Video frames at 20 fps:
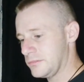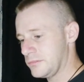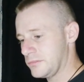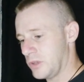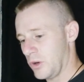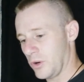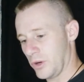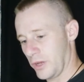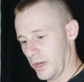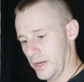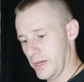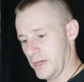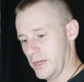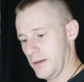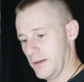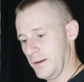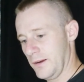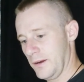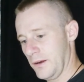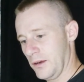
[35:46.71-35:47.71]
okay,
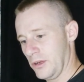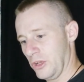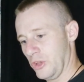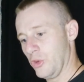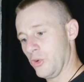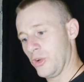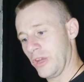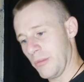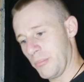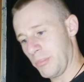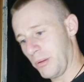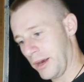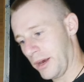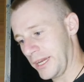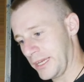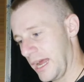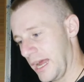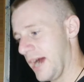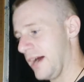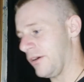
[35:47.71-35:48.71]
you can break
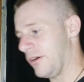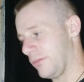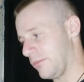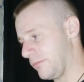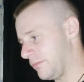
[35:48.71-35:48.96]
down.